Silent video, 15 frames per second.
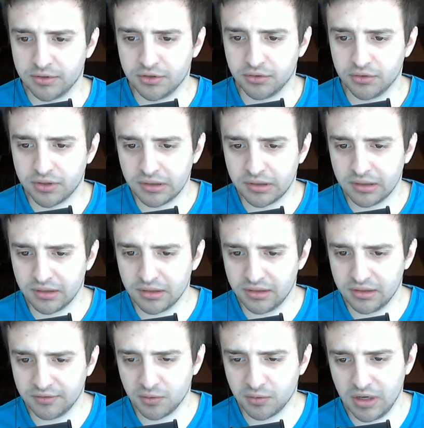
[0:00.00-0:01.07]
the
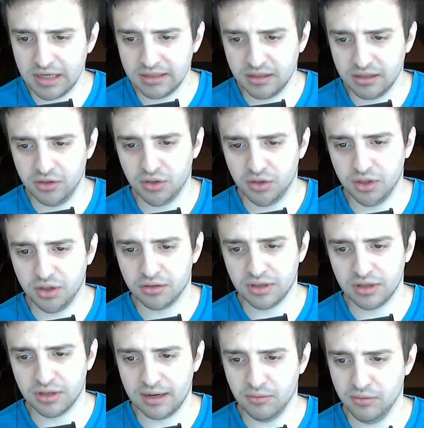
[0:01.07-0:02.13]
different ways that you could do
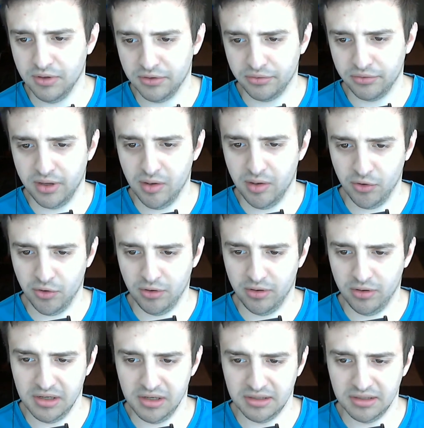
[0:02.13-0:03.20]
that with Ember is